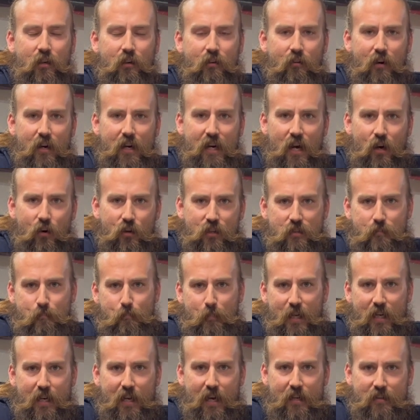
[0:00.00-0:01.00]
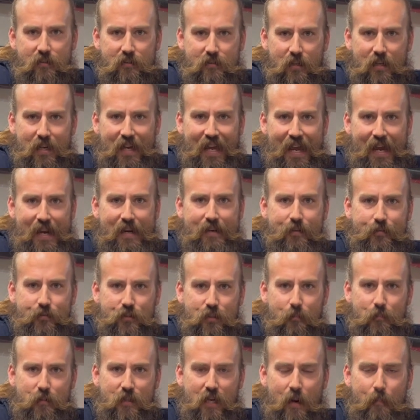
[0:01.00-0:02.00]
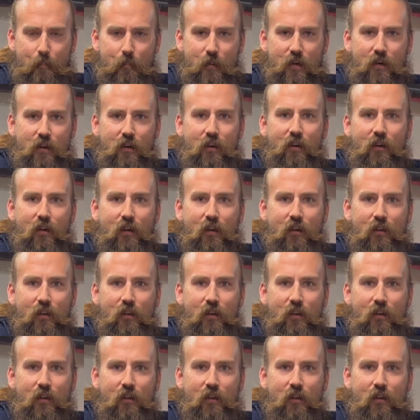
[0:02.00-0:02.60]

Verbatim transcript: Right now it's mid end, end of September.